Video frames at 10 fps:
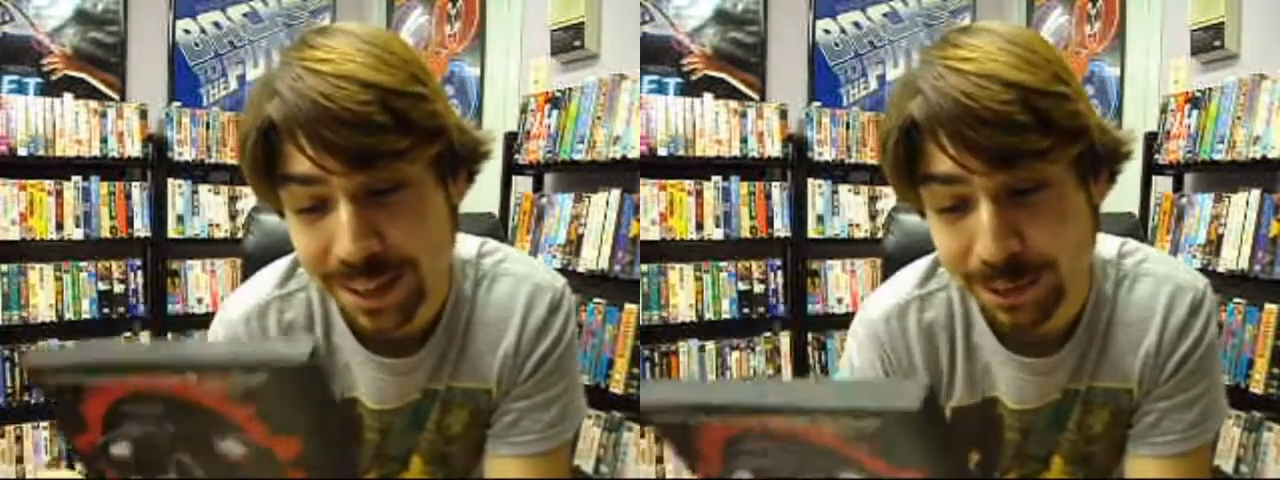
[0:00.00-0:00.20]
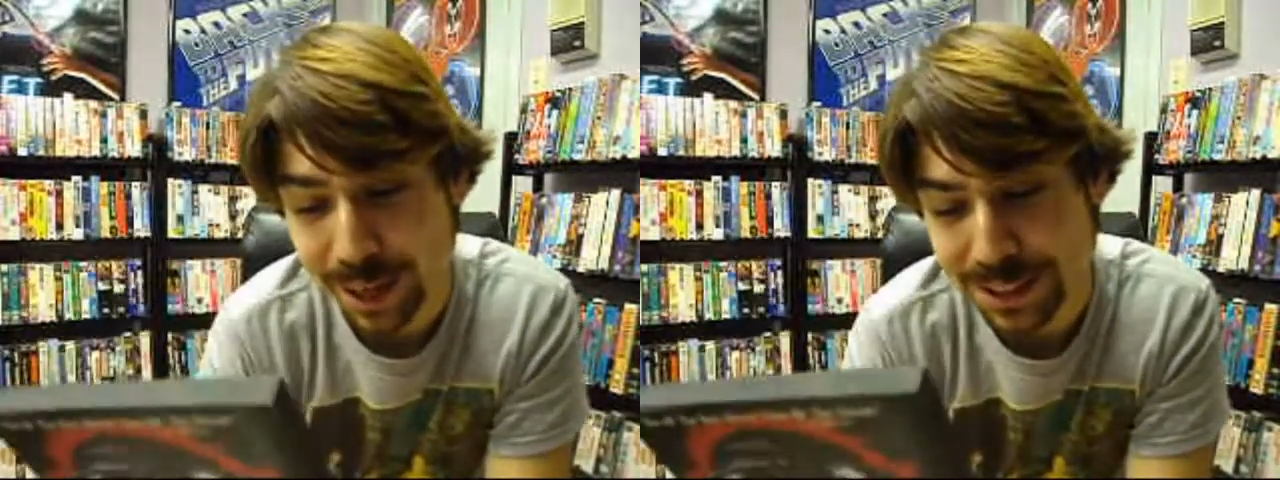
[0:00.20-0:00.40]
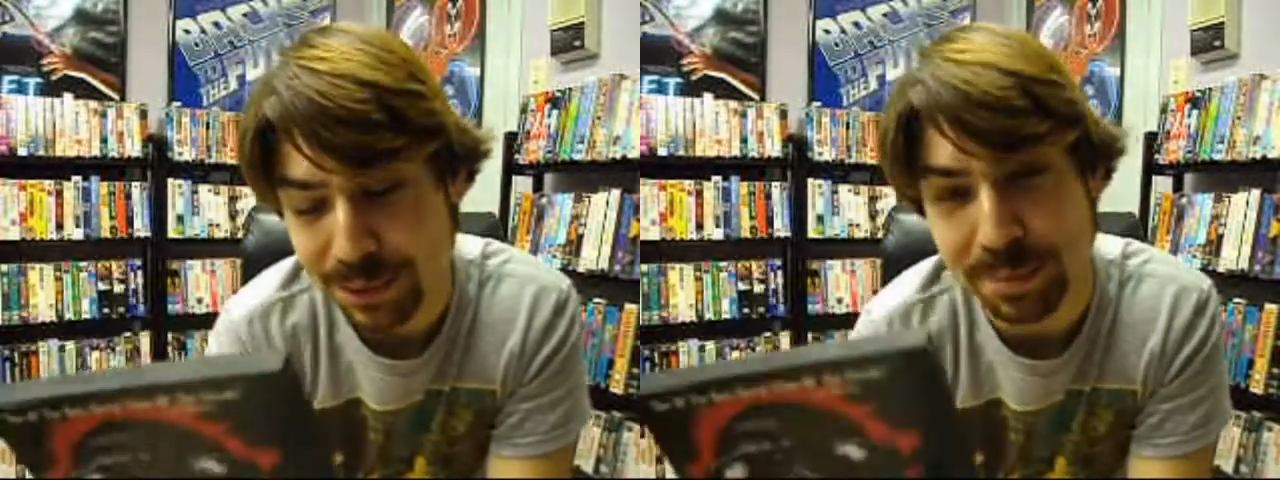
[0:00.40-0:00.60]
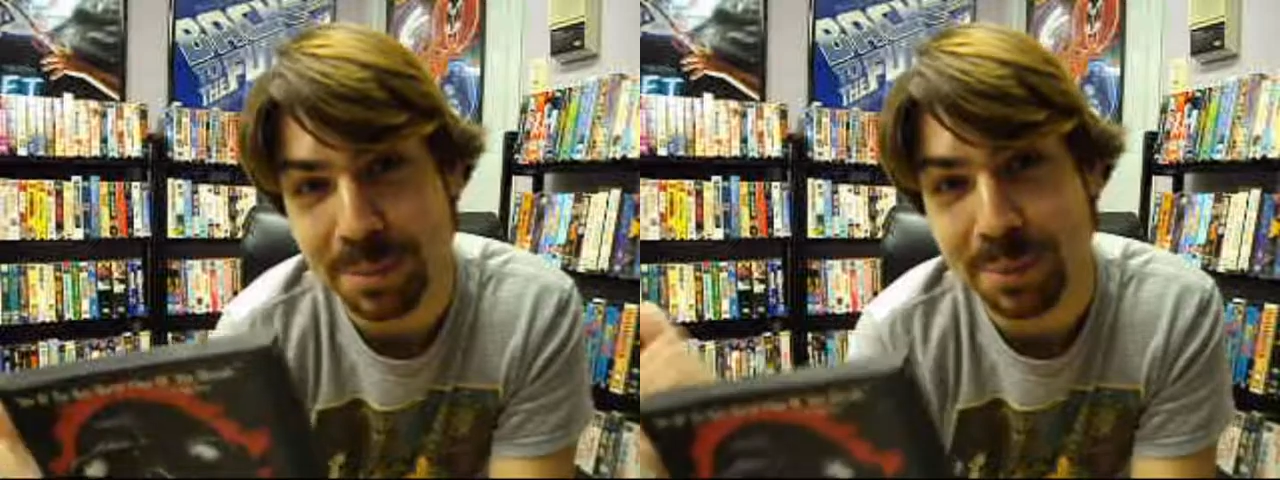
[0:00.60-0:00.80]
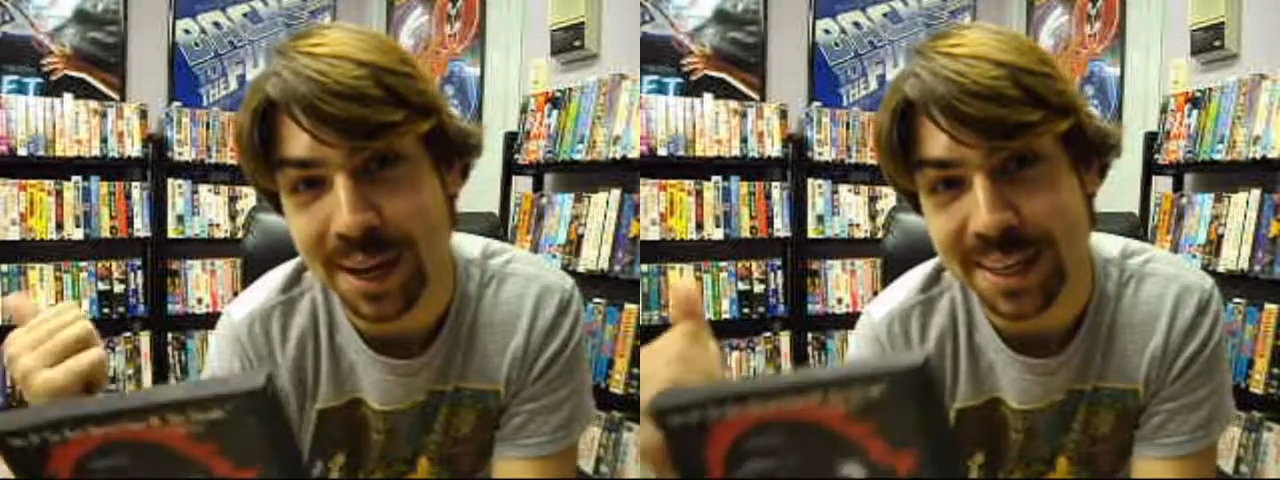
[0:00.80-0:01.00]
Watched it with my
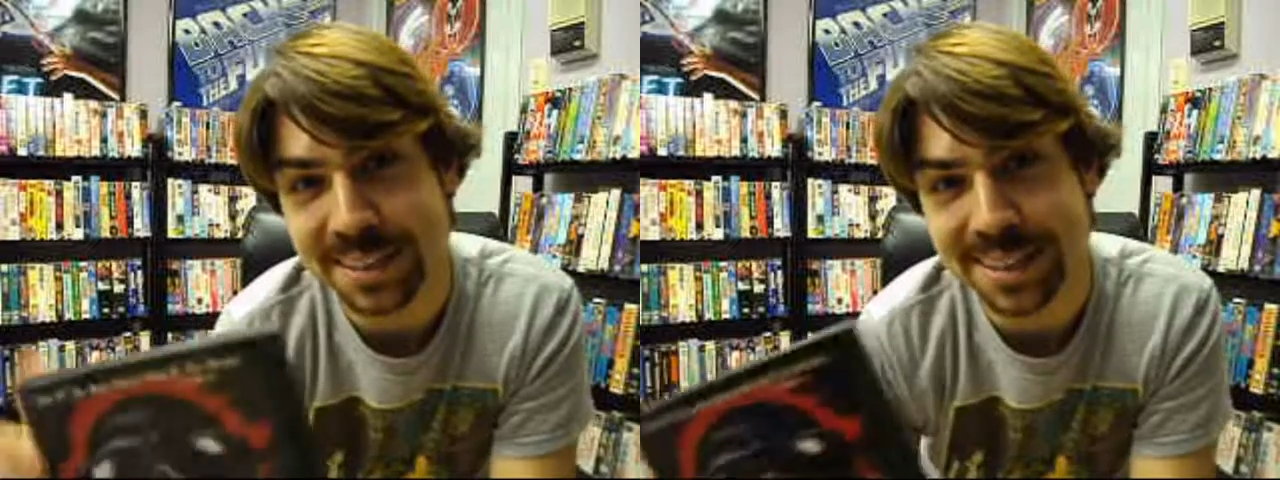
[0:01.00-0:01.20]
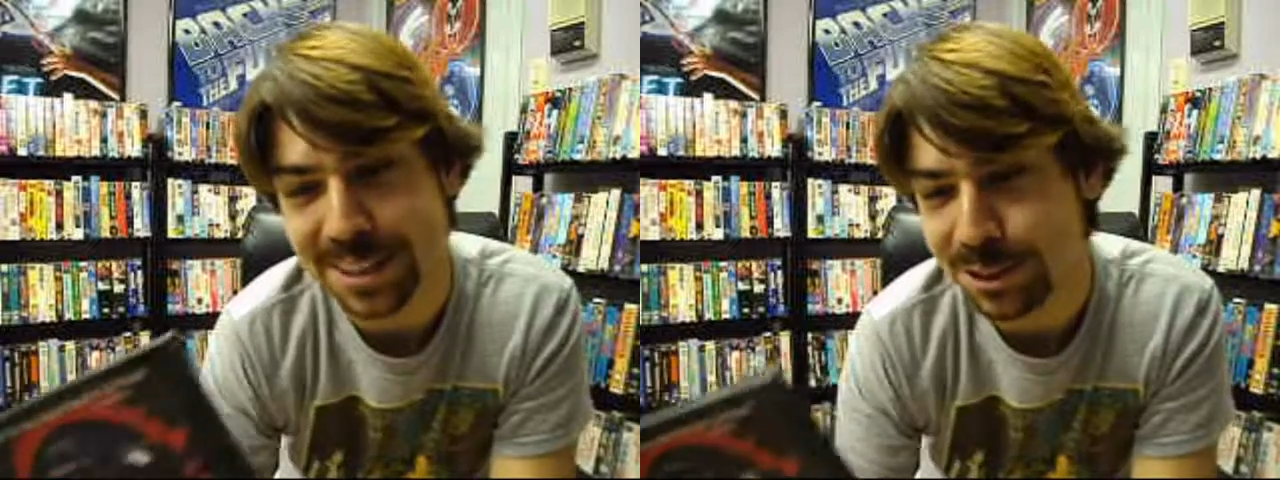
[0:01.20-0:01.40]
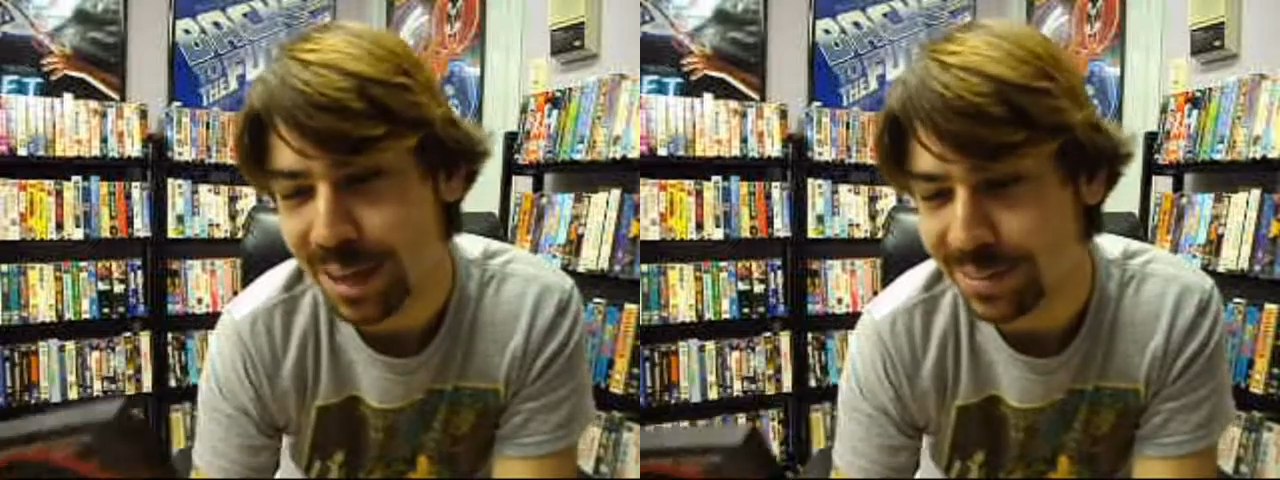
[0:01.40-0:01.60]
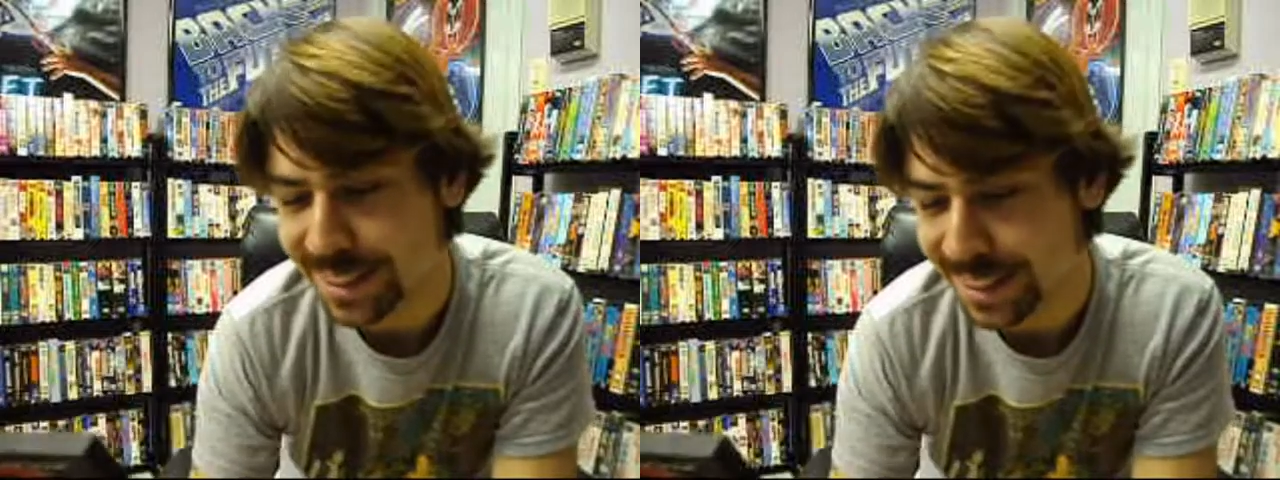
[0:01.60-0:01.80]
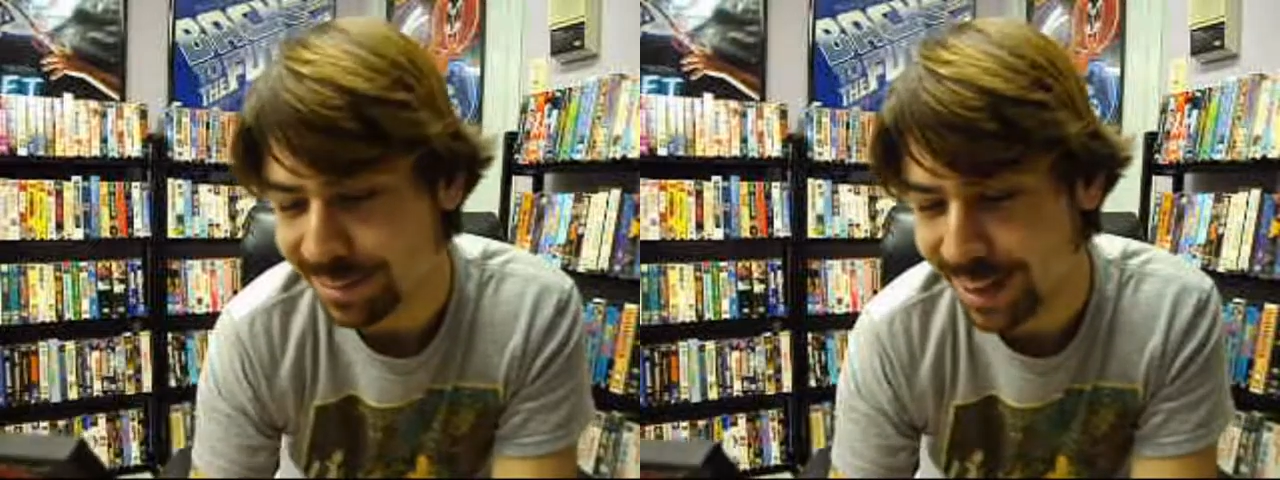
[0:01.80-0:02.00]
buddies Travis
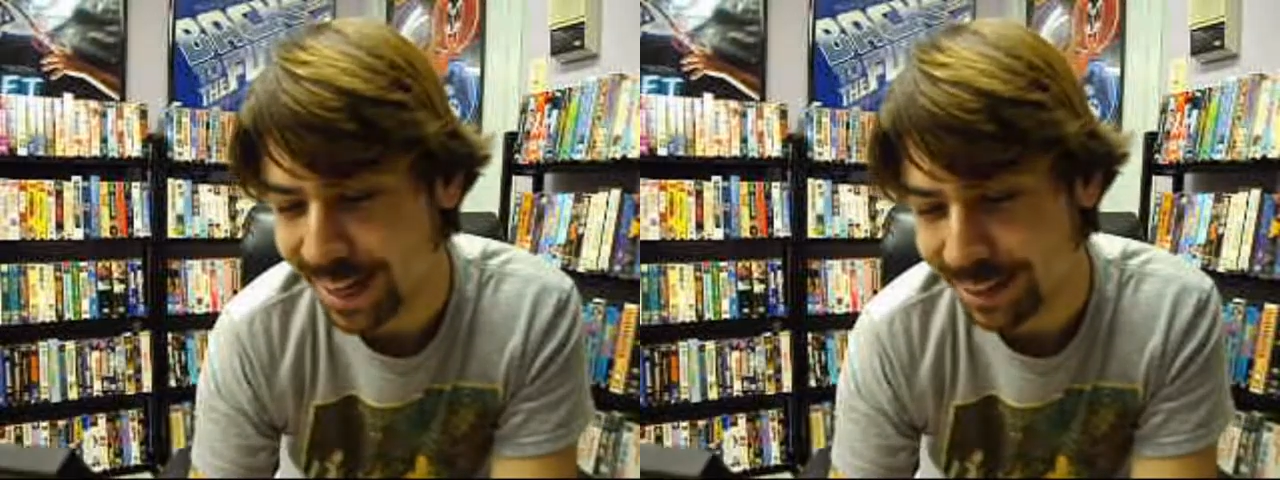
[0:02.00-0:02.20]
and Levi,